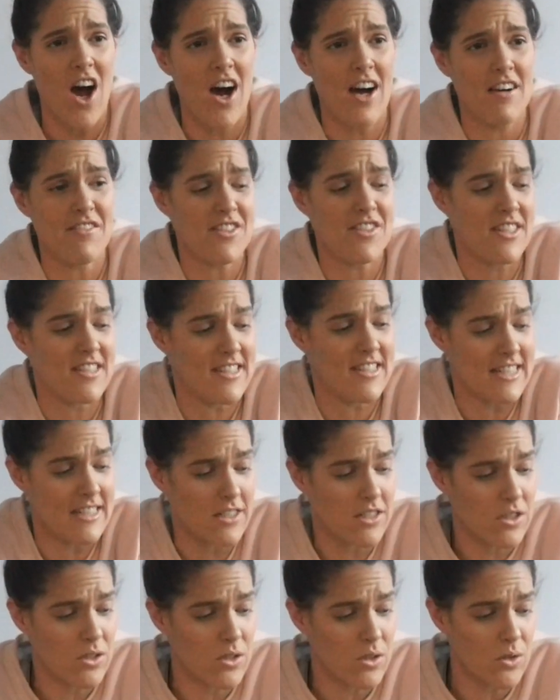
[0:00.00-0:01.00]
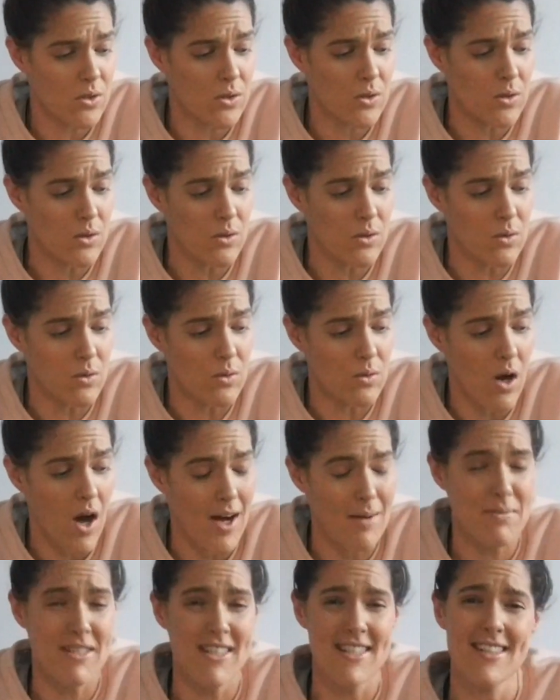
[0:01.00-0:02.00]
I'm still
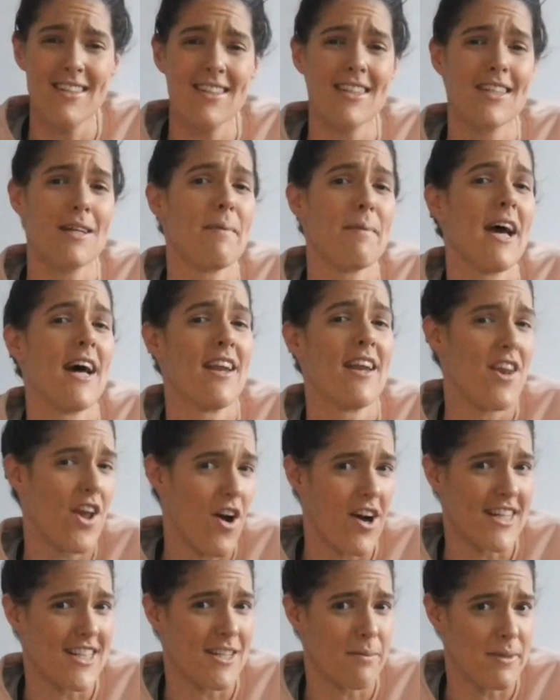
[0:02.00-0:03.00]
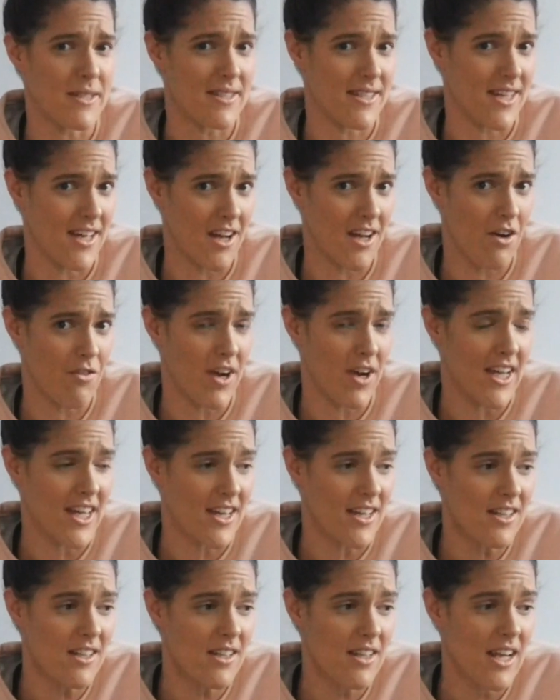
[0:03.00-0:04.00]
at about 90%, I
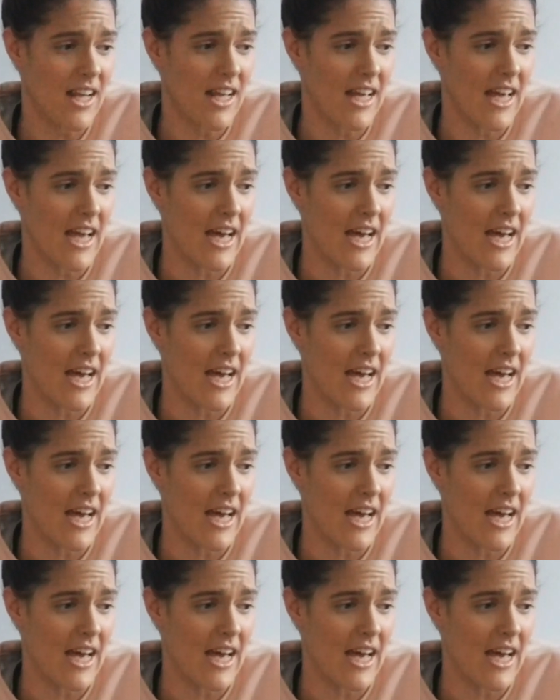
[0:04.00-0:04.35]
reckon.